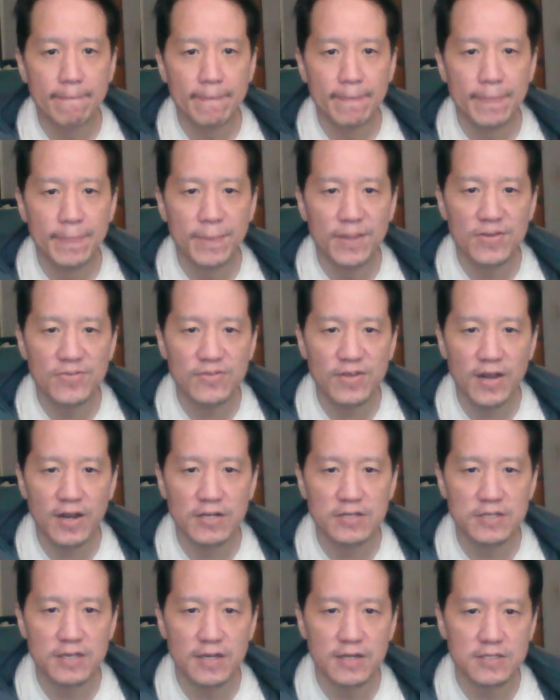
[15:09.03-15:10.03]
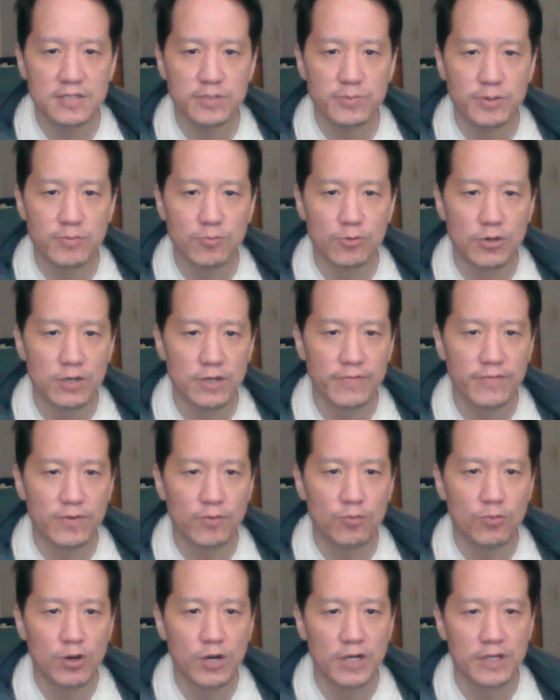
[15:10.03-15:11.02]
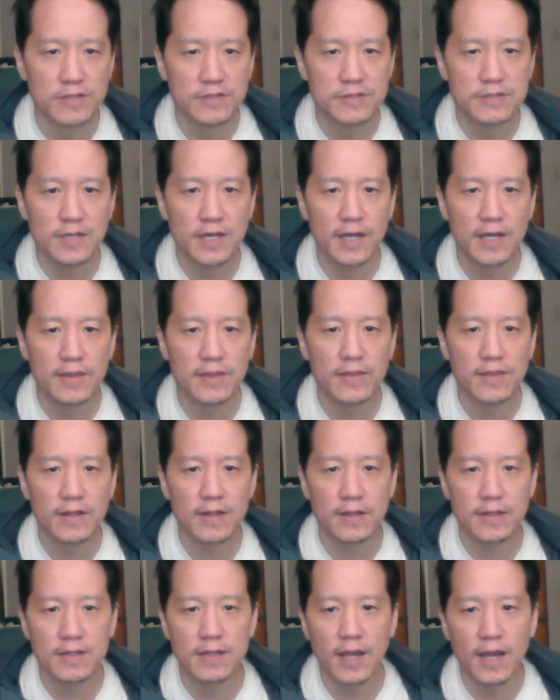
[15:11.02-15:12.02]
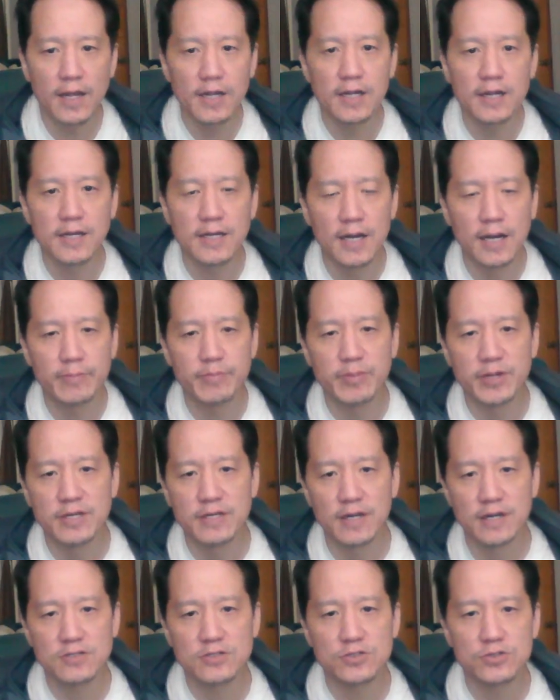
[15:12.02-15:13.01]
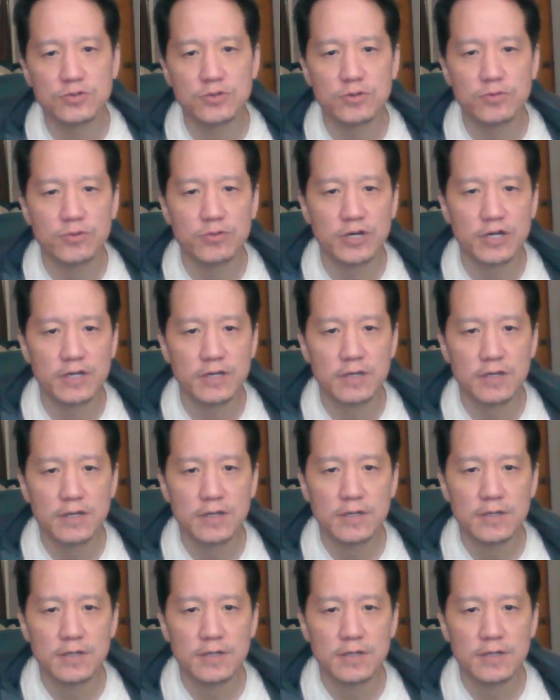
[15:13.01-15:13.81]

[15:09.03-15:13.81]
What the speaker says: This actually has to be one of the 1s, and the 9 cannot be next to a 1.